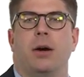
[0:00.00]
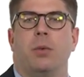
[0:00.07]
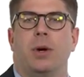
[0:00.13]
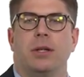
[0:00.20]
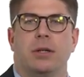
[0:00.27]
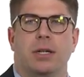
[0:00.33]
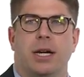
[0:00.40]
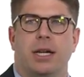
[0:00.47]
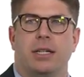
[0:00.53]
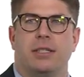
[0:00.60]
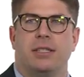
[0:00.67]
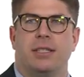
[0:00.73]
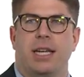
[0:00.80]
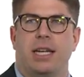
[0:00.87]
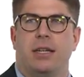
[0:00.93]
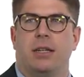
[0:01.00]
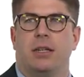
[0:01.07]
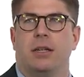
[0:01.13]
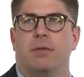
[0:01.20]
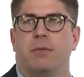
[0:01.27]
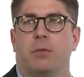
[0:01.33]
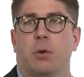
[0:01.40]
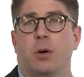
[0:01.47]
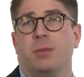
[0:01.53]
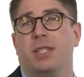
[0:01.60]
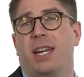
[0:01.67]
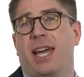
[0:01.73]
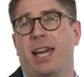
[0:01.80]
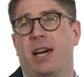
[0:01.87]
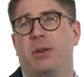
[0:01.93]
whether or not a state conforms
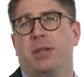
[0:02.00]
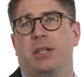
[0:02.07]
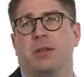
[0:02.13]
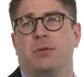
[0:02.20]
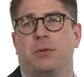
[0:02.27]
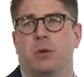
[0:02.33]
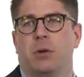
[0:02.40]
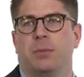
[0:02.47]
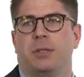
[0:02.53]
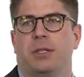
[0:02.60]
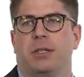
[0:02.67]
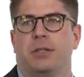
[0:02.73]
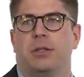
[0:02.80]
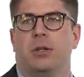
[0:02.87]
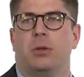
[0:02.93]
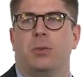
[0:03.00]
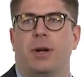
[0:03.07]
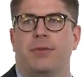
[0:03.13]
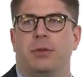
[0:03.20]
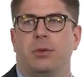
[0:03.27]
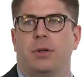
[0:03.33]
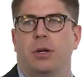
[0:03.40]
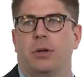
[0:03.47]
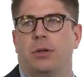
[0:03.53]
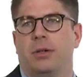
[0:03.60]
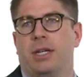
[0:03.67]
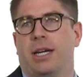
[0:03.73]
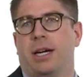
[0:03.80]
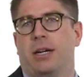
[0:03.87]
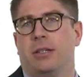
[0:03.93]
and how they conform to the Internal Revenue Code or
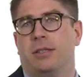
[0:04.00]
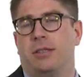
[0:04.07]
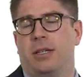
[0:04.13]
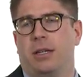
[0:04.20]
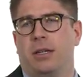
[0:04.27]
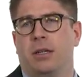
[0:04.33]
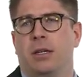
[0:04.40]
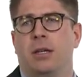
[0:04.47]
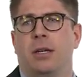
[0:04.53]
the IRC.